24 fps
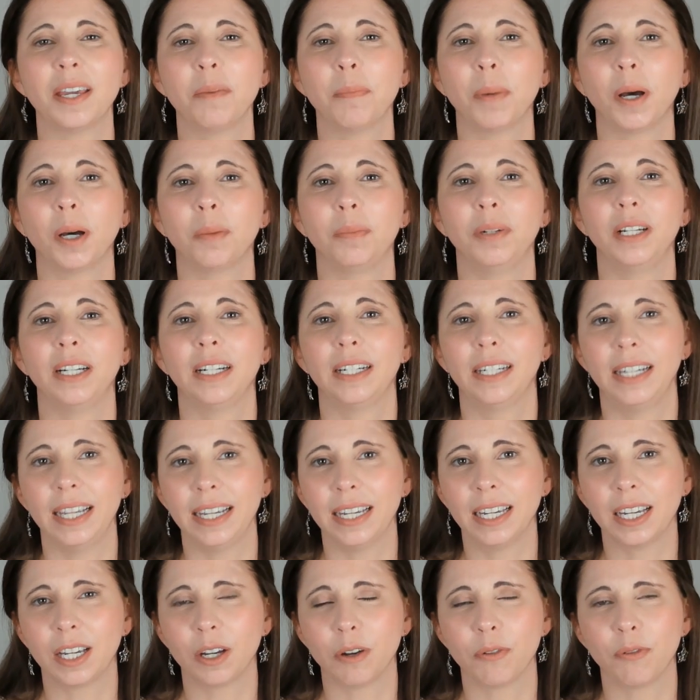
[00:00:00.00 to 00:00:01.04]
a public
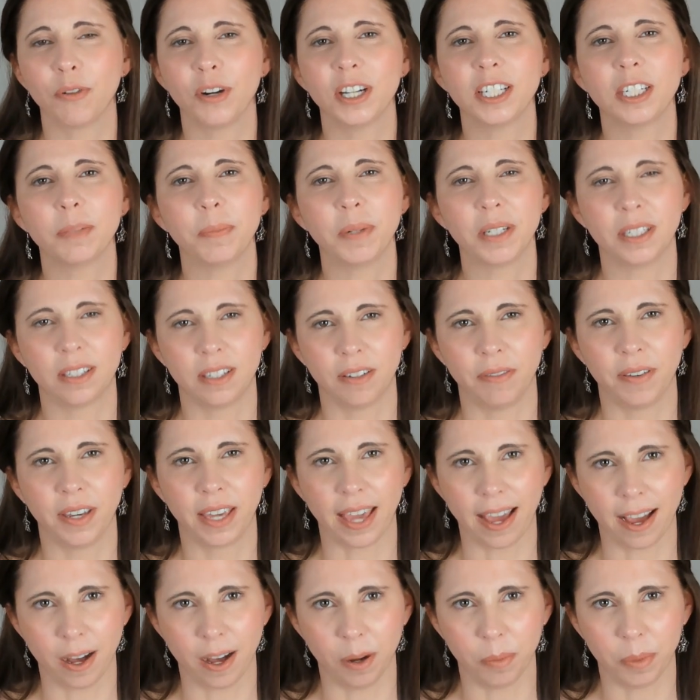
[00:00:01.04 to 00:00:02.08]
link for a
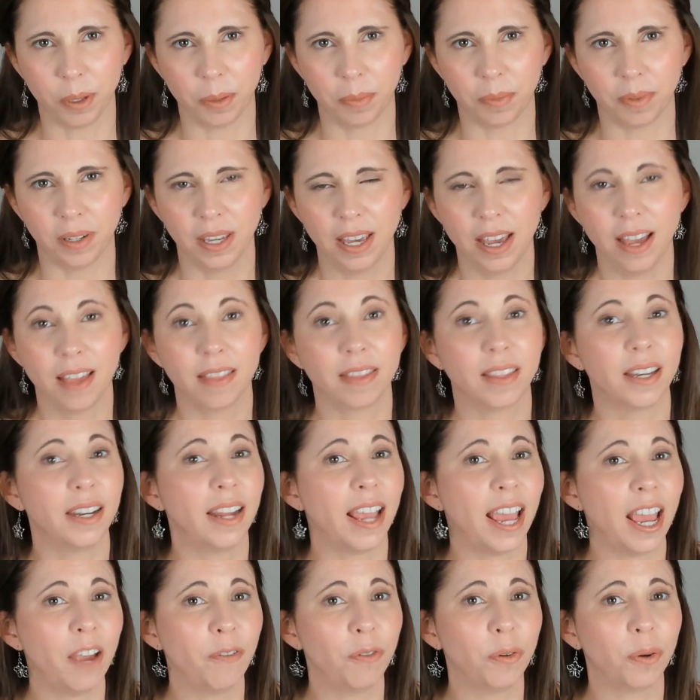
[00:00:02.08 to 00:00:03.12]
specific album that
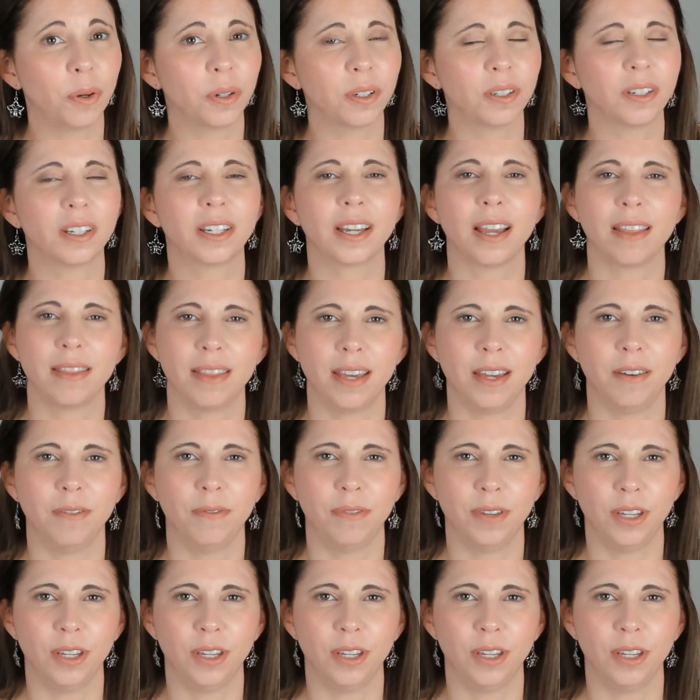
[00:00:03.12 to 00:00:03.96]
everyone can then